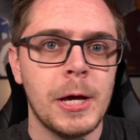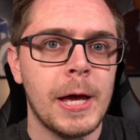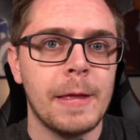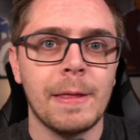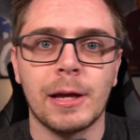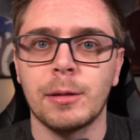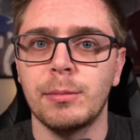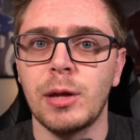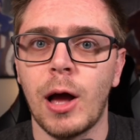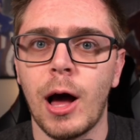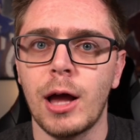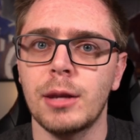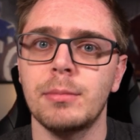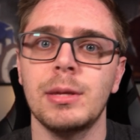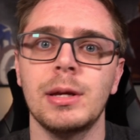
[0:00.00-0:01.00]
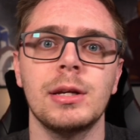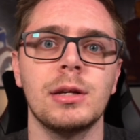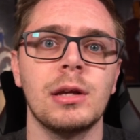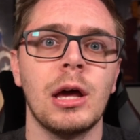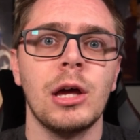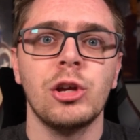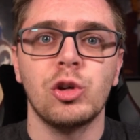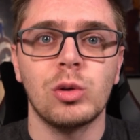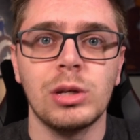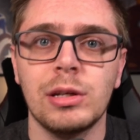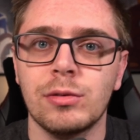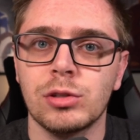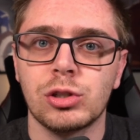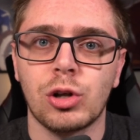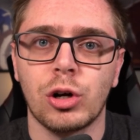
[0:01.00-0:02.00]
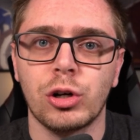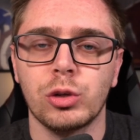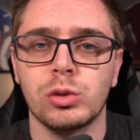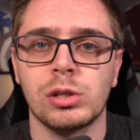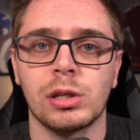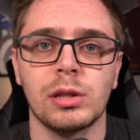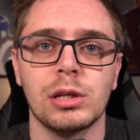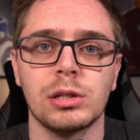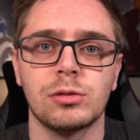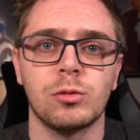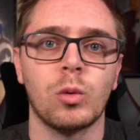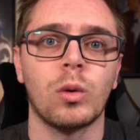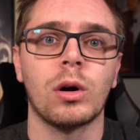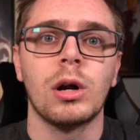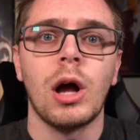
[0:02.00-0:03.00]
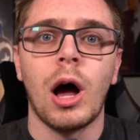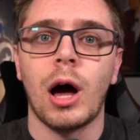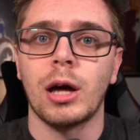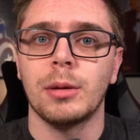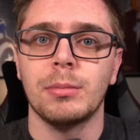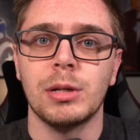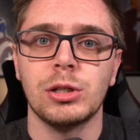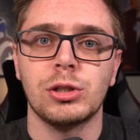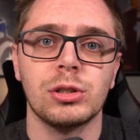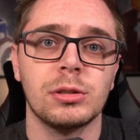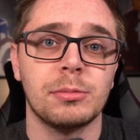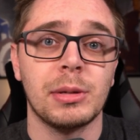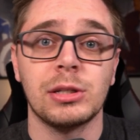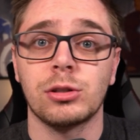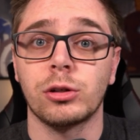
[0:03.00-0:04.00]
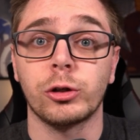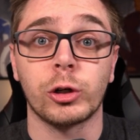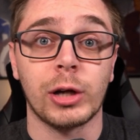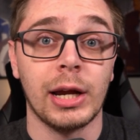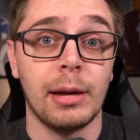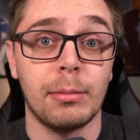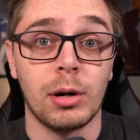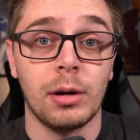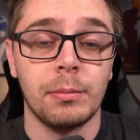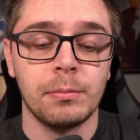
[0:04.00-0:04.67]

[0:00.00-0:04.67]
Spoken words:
And that can be automated. You can even start using this for automation based on your camera.